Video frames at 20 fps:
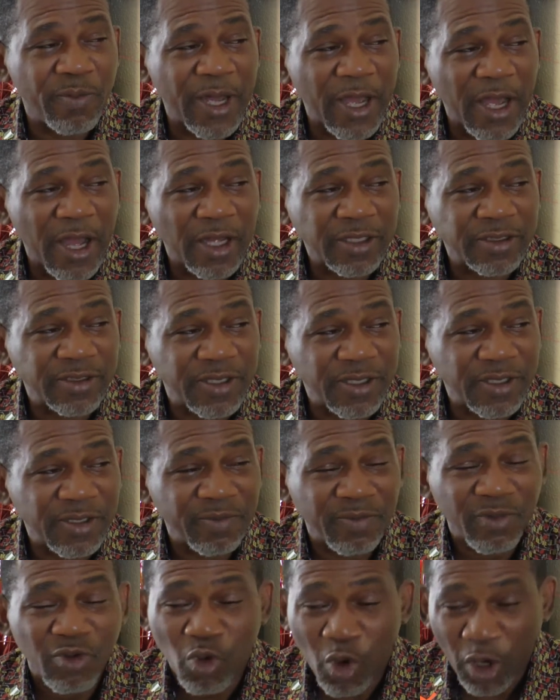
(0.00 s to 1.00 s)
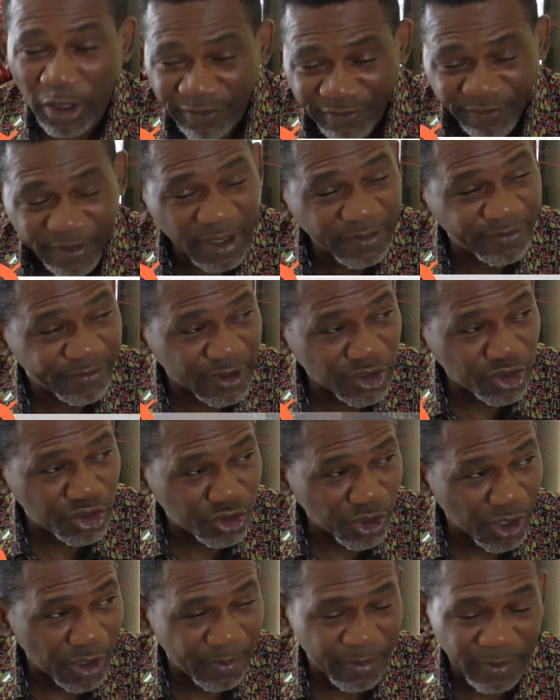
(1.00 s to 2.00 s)
my heart that I'm qualified for the
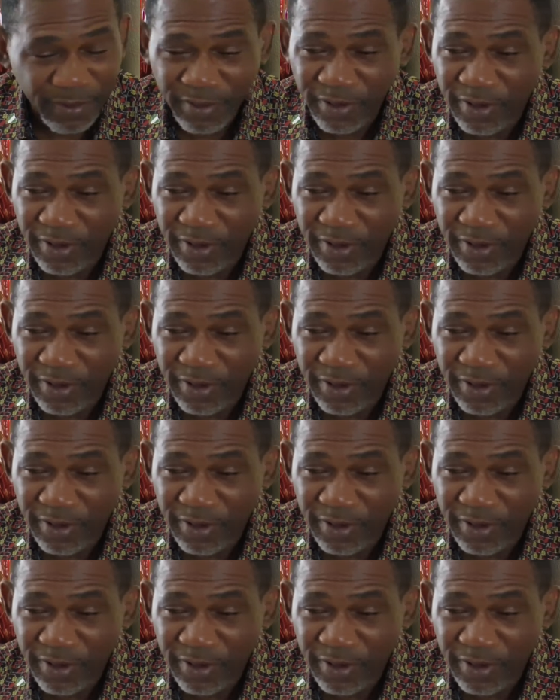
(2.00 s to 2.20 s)
job.